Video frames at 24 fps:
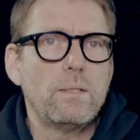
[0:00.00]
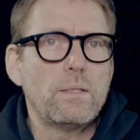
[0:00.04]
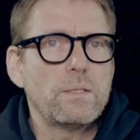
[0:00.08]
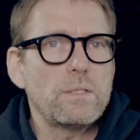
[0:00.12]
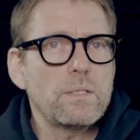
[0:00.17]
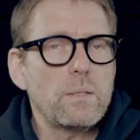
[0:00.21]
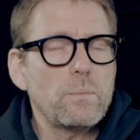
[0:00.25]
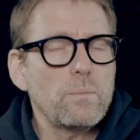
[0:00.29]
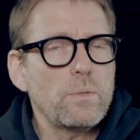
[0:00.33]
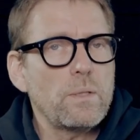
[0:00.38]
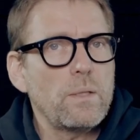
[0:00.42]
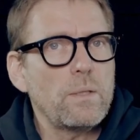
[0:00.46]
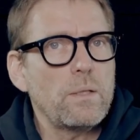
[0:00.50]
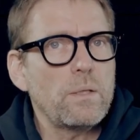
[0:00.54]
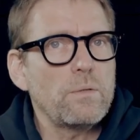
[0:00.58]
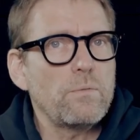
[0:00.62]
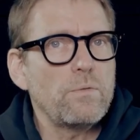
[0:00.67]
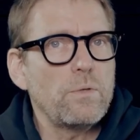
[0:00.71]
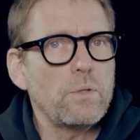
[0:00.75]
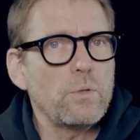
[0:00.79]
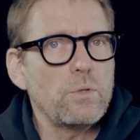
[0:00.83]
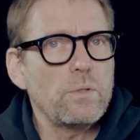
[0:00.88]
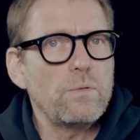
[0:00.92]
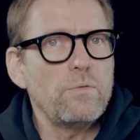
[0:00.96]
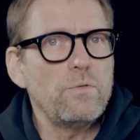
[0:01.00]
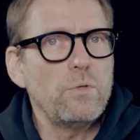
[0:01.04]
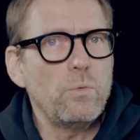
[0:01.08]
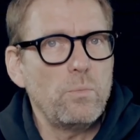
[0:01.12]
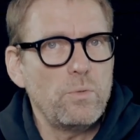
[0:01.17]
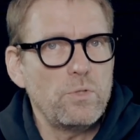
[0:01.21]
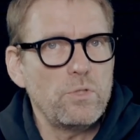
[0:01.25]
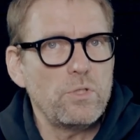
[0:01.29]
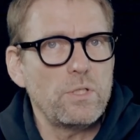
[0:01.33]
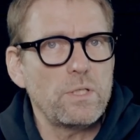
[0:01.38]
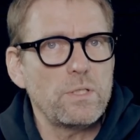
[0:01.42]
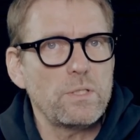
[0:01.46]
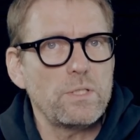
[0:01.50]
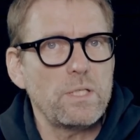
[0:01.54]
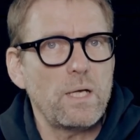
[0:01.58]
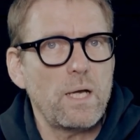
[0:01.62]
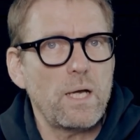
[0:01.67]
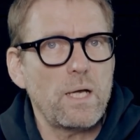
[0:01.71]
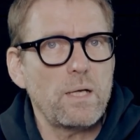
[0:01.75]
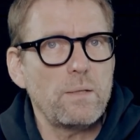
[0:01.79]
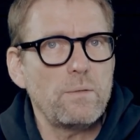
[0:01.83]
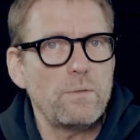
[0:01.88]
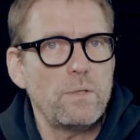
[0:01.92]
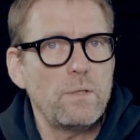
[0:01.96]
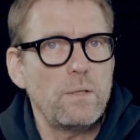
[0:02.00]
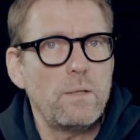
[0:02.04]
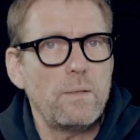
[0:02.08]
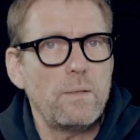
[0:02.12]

is something that very few machines have.